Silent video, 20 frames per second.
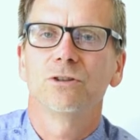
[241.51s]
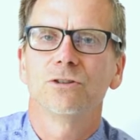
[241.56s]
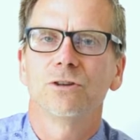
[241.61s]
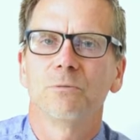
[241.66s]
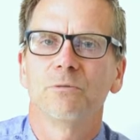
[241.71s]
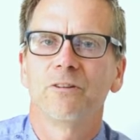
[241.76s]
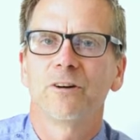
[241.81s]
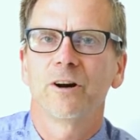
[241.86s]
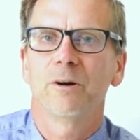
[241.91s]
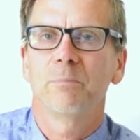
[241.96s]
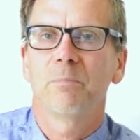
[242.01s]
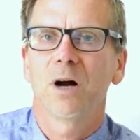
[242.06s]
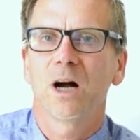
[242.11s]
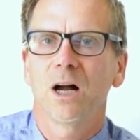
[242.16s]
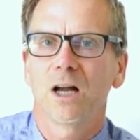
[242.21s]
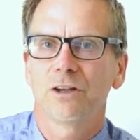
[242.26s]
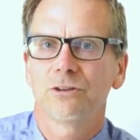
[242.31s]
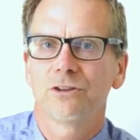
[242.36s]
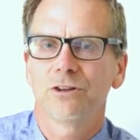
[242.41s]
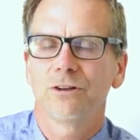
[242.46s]
is a very
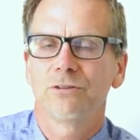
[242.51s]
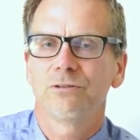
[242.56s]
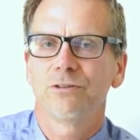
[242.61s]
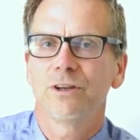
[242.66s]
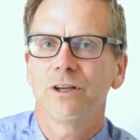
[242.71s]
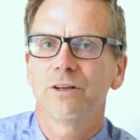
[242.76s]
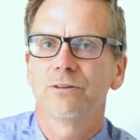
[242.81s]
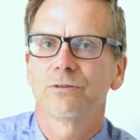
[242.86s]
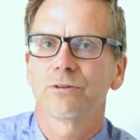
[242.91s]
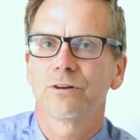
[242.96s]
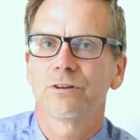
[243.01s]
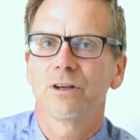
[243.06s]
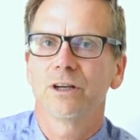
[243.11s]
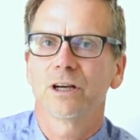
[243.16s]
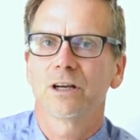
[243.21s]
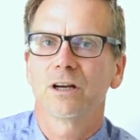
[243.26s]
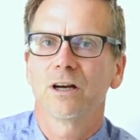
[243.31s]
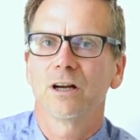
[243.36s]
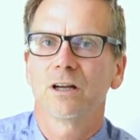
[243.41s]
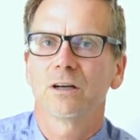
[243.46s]
positive thing for the
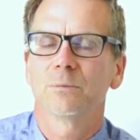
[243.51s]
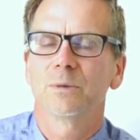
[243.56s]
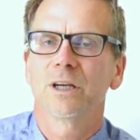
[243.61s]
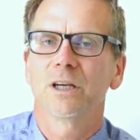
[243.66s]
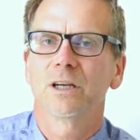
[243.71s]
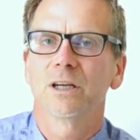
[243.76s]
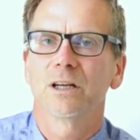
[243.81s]
economy.